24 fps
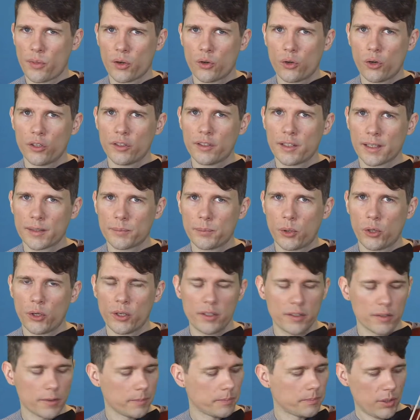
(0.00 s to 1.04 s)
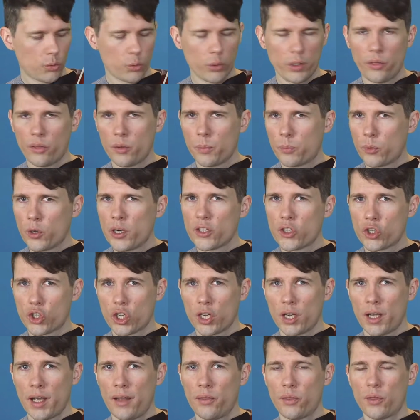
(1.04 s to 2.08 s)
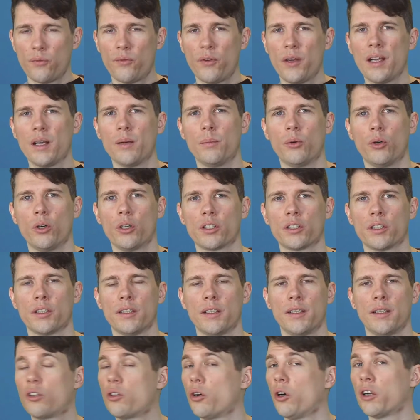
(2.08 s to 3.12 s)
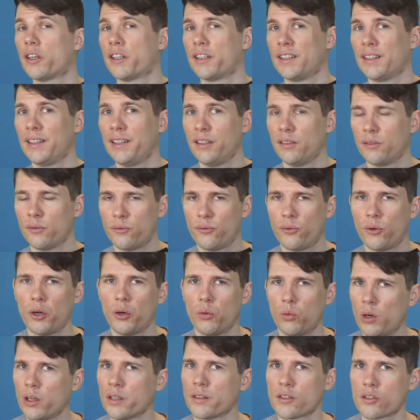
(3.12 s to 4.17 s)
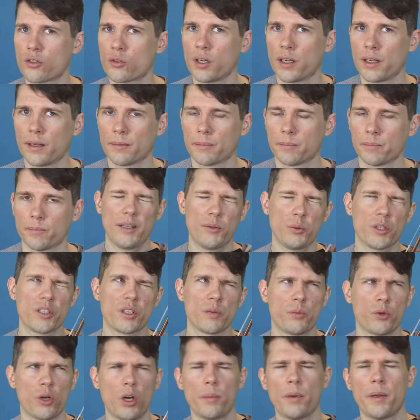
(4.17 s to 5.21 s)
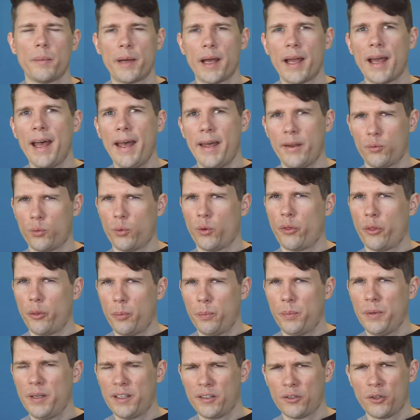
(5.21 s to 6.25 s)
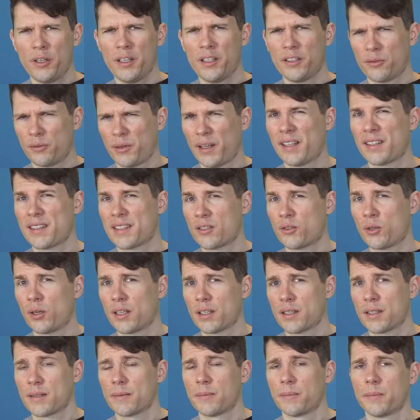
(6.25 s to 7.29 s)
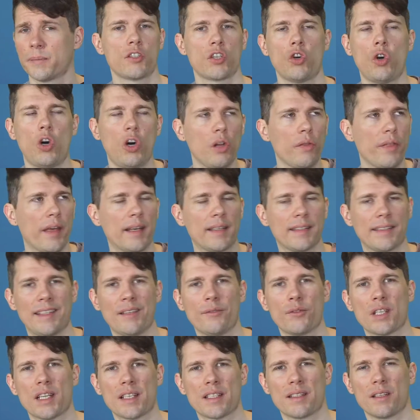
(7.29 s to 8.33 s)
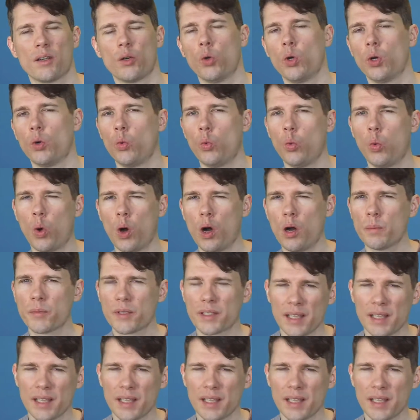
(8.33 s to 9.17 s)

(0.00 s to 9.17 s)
the contact point between the bridge and the fingerboard accordingly for one string. That was a problem I had with the Peter Infeld strings. So all that gives us a warm